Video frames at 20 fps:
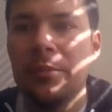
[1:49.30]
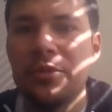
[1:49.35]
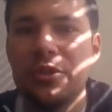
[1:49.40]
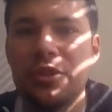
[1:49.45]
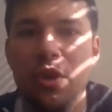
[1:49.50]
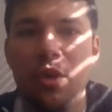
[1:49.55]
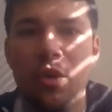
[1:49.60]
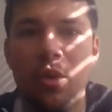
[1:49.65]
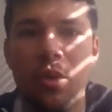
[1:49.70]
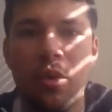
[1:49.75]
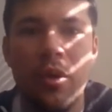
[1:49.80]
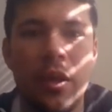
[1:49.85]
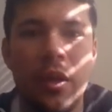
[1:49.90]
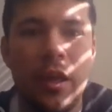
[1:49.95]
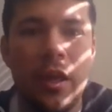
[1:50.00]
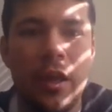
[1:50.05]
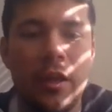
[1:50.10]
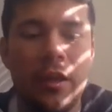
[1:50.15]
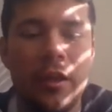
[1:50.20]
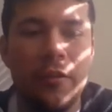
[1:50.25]
So
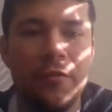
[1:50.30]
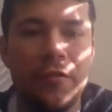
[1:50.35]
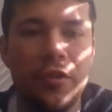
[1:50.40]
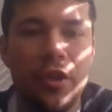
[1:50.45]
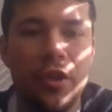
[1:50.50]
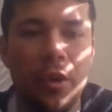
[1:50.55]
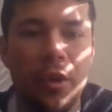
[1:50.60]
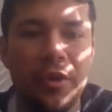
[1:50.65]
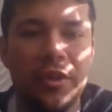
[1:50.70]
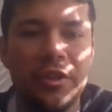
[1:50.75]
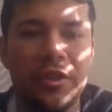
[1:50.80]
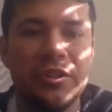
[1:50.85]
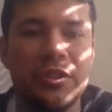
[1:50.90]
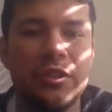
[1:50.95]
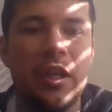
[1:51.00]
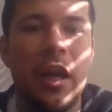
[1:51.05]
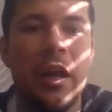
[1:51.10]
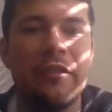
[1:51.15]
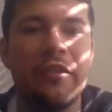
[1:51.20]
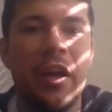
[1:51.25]
if you
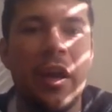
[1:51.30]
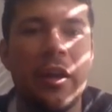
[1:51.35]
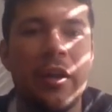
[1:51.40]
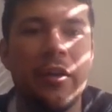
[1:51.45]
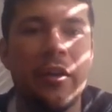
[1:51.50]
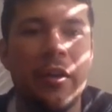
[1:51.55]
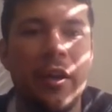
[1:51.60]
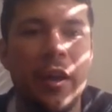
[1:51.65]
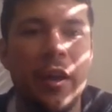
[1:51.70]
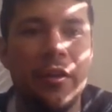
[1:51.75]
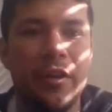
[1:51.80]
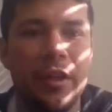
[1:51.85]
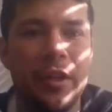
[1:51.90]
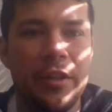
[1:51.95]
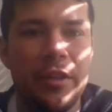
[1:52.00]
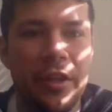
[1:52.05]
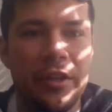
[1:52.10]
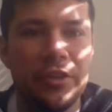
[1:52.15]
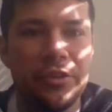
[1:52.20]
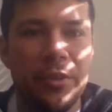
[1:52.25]
notice, I've got an
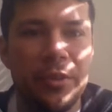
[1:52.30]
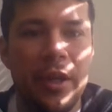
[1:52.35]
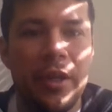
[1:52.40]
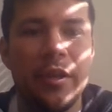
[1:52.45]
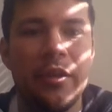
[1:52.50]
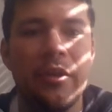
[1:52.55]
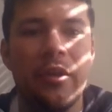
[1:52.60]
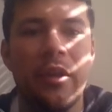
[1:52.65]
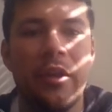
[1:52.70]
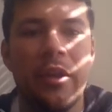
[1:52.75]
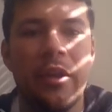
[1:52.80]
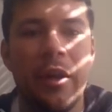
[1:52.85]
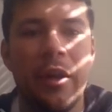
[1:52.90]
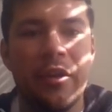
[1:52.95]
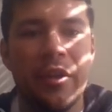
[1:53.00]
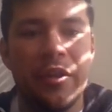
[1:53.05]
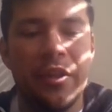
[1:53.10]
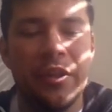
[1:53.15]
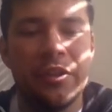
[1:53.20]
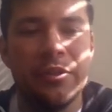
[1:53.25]
area that is red, an
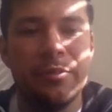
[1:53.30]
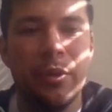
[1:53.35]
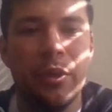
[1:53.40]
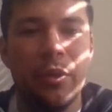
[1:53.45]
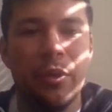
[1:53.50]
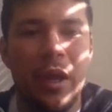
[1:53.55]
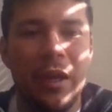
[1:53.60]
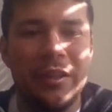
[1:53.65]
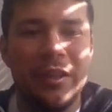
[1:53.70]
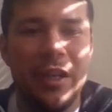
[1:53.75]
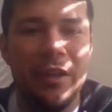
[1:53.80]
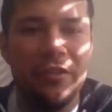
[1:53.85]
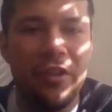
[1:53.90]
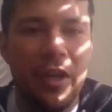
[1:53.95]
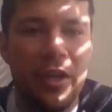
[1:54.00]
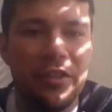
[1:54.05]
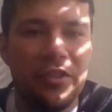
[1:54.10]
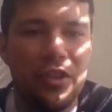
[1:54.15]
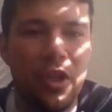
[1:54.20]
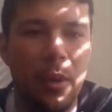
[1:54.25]
area that is blue, and then I've
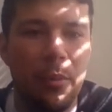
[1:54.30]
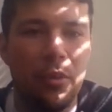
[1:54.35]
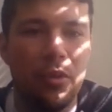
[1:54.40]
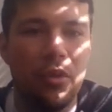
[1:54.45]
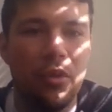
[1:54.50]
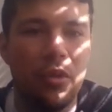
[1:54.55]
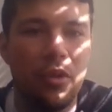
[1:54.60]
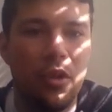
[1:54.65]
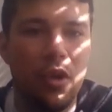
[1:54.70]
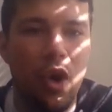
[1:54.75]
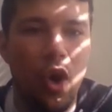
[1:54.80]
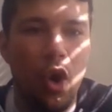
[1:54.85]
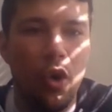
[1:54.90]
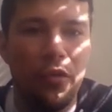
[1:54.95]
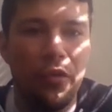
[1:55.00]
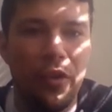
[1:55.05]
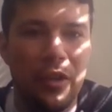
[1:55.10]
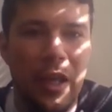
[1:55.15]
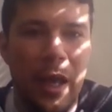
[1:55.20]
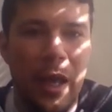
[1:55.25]
got a double
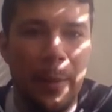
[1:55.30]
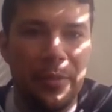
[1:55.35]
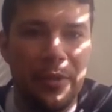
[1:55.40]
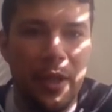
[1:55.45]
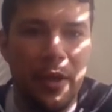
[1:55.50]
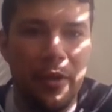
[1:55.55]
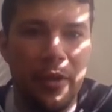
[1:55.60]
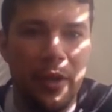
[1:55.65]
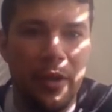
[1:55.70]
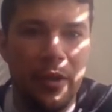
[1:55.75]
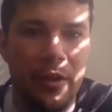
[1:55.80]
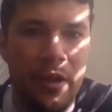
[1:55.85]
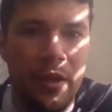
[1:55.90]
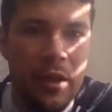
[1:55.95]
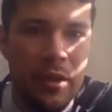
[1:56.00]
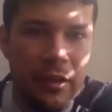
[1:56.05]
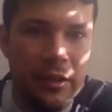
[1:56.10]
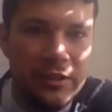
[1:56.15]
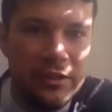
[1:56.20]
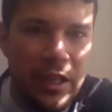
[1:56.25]
overlapped area
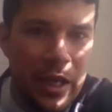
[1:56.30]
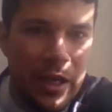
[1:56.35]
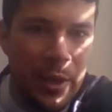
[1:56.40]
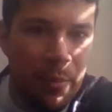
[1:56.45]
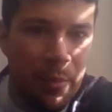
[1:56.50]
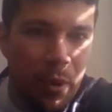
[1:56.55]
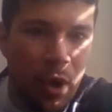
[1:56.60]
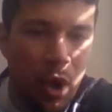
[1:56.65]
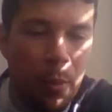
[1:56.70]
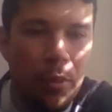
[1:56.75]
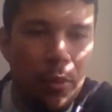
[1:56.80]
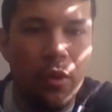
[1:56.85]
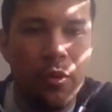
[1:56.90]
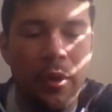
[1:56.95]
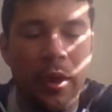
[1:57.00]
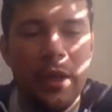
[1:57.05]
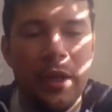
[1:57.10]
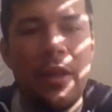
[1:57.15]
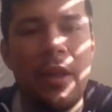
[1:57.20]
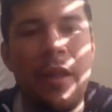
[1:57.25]
that's kind of purple,
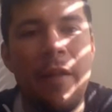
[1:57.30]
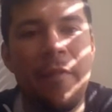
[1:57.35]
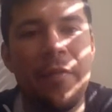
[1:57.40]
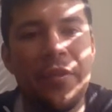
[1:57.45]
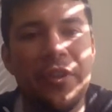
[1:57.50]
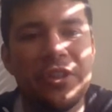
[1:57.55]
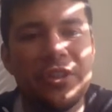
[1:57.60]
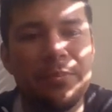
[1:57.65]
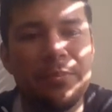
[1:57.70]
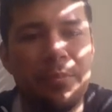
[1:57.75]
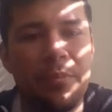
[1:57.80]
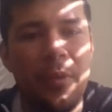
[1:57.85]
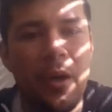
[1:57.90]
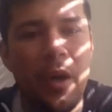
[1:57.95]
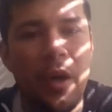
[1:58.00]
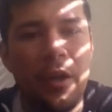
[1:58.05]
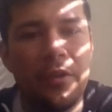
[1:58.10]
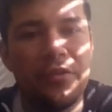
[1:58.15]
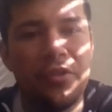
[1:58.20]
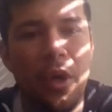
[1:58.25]
right? This
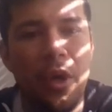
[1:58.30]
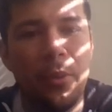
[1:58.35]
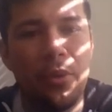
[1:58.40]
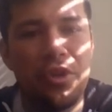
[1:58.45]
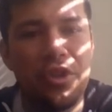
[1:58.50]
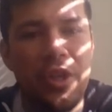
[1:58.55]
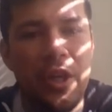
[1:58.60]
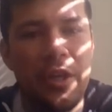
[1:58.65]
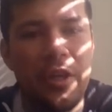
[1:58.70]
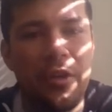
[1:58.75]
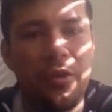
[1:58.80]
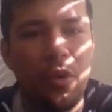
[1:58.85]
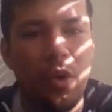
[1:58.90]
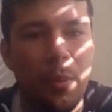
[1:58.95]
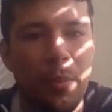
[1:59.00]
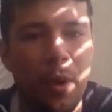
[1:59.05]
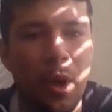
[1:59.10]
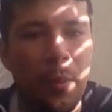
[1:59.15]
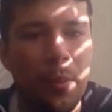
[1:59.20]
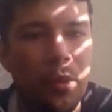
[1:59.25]
double shaded
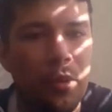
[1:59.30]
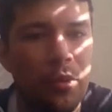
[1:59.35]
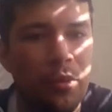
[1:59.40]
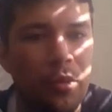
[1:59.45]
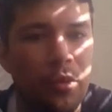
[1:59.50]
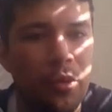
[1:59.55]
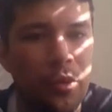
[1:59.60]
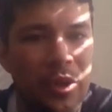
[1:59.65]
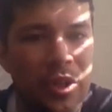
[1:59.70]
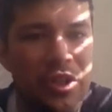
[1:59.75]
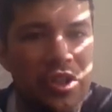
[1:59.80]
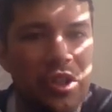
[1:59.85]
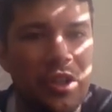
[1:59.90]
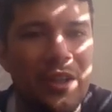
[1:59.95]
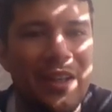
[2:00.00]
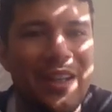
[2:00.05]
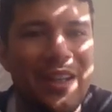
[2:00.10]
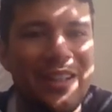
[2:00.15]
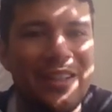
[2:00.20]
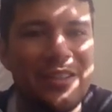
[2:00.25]
or purple
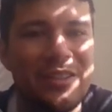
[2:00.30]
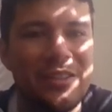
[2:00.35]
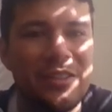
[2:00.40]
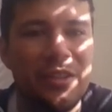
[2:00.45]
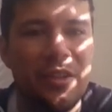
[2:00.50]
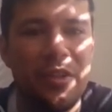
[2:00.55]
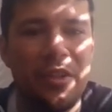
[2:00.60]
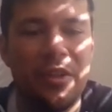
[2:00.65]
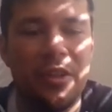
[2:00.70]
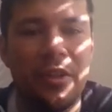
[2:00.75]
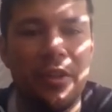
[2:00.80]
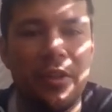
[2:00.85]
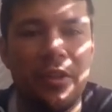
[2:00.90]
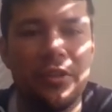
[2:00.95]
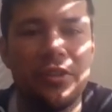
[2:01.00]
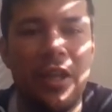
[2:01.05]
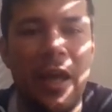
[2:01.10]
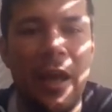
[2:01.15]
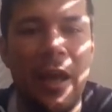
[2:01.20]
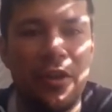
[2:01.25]
region is
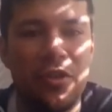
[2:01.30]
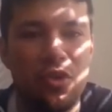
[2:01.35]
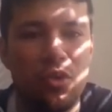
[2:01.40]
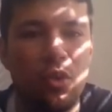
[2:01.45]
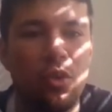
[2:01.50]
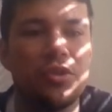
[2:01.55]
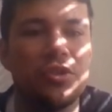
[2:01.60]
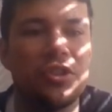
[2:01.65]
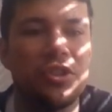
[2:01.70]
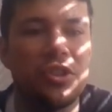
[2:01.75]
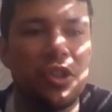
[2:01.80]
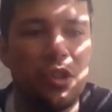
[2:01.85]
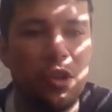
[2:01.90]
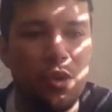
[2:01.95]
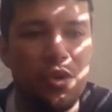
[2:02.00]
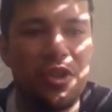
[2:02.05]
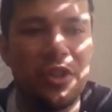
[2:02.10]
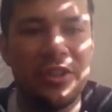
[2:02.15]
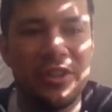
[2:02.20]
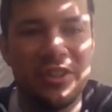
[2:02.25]
the actual
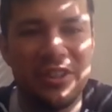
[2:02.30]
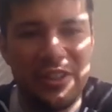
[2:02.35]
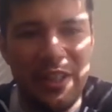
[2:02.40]
solution